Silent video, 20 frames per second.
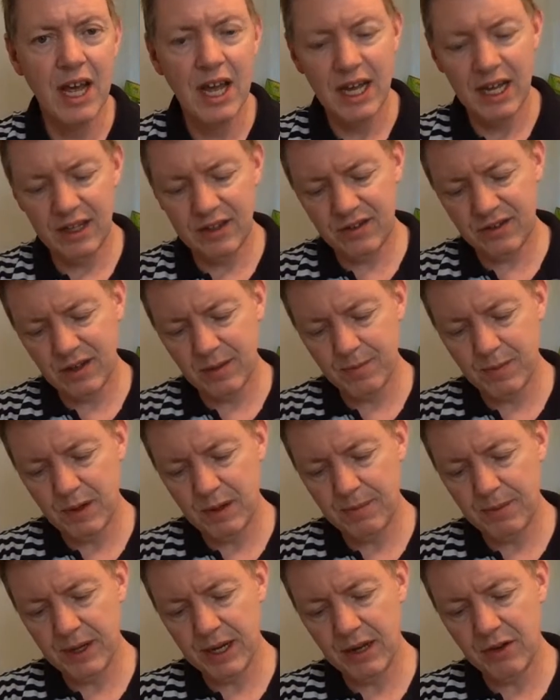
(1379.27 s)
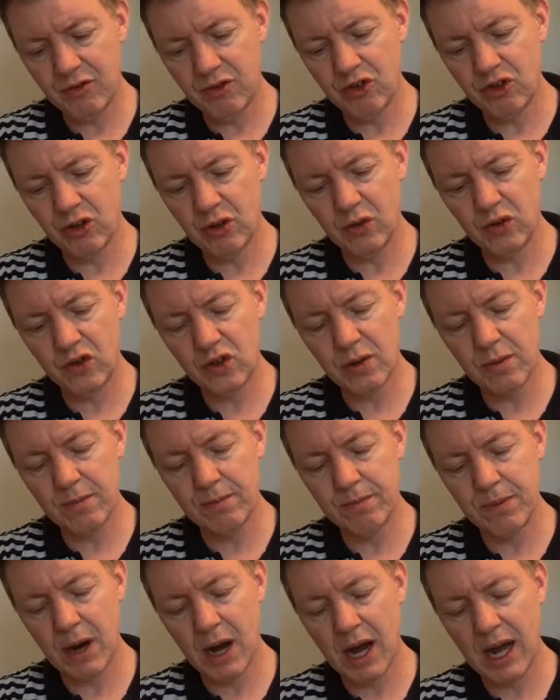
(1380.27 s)
It's simply being introduced
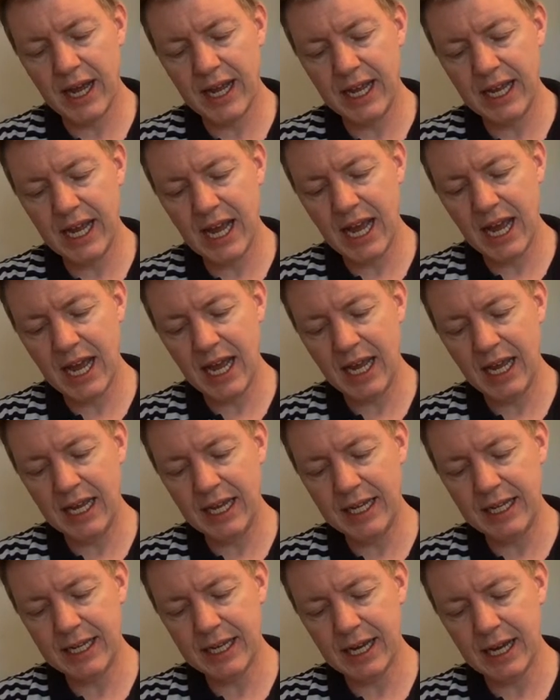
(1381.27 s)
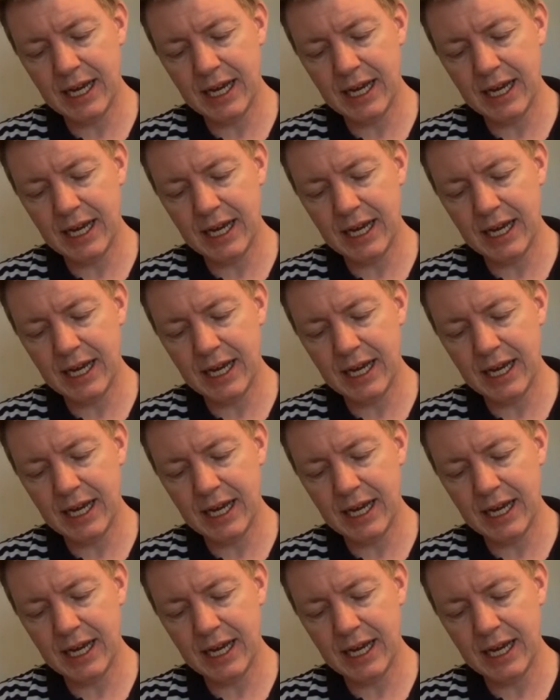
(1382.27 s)
by a